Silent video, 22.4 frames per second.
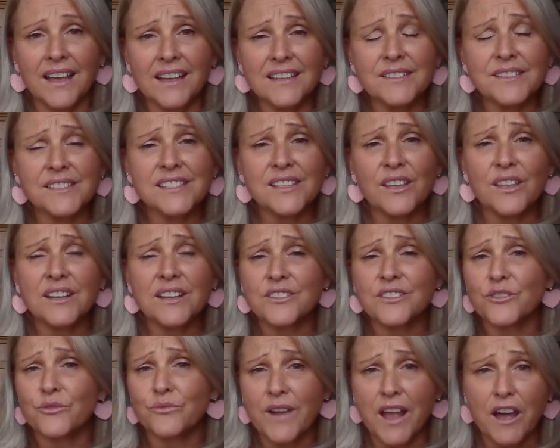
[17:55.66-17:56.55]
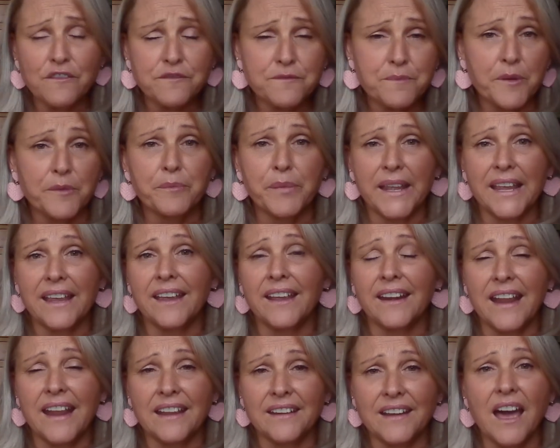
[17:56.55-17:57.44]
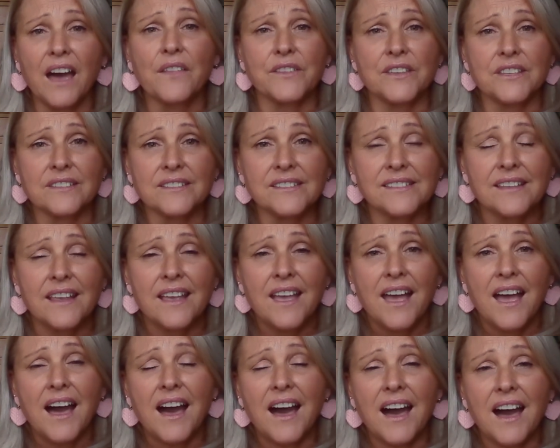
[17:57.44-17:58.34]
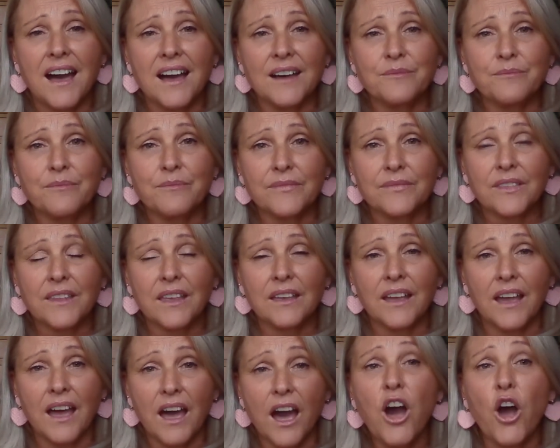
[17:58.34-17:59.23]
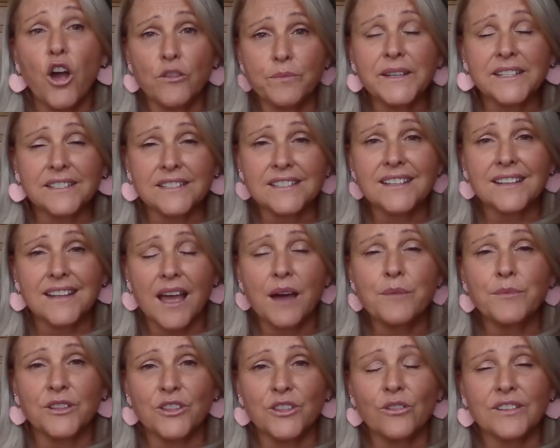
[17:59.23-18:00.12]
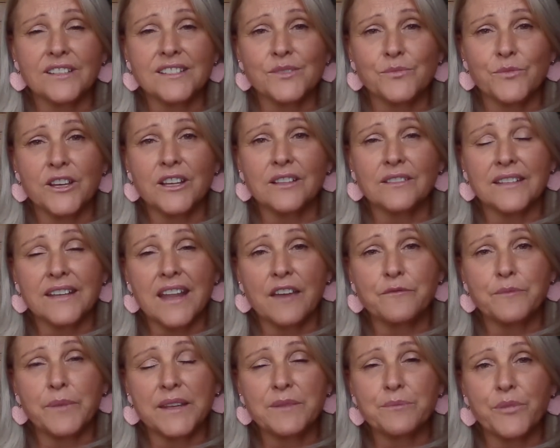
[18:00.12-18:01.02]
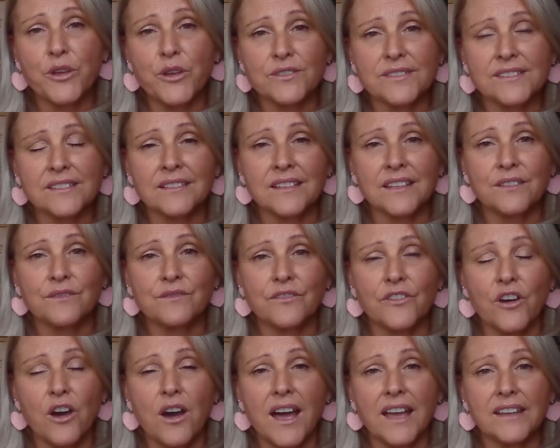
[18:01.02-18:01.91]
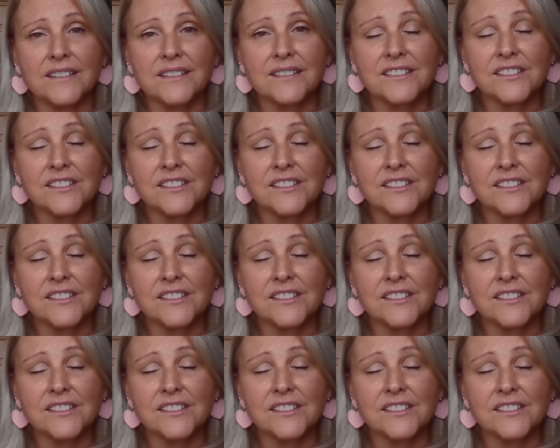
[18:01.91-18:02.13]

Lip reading: Senator Ralph Babette and others are hoping to come along as well and have been personally invited.